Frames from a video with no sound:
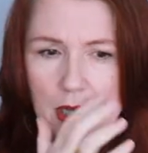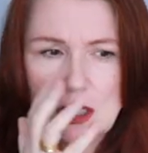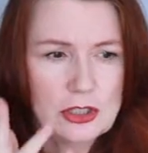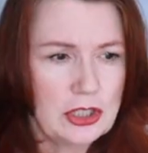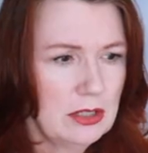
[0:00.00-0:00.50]

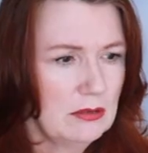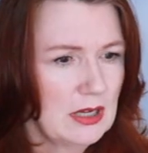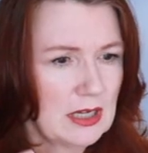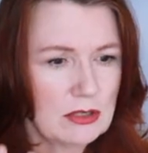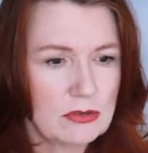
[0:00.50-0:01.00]
a
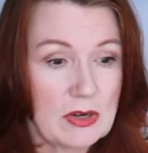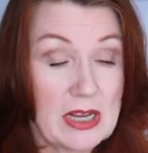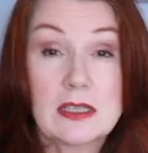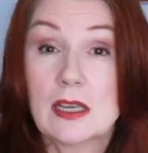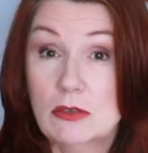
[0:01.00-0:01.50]
tunic, a
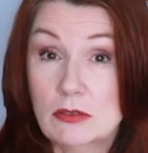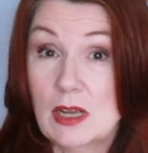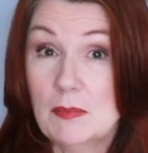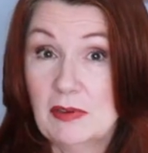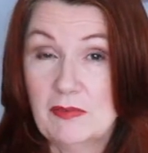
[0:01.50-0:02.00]
dress, a good
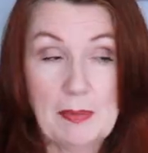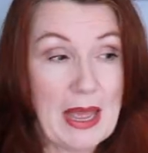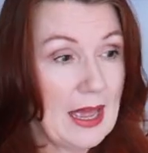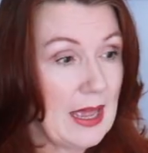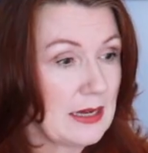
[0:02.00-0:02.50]
couple of
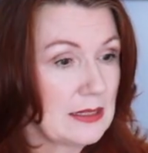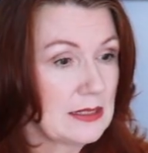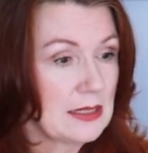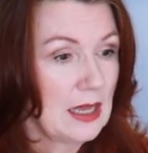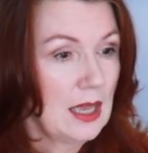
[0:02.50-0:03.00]

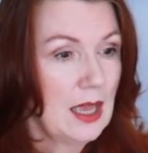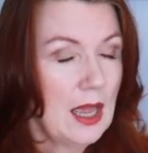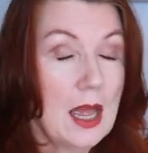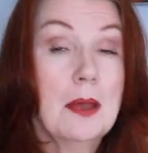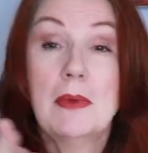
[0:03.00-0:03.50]
bags,
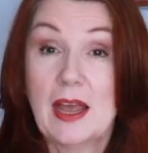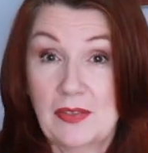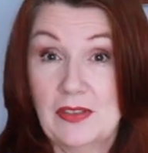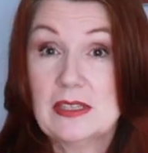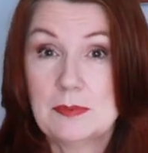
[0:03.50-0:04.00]

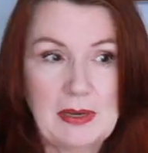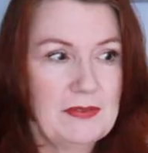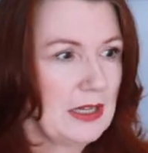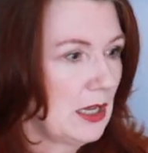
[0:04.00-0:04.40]
and this Plivi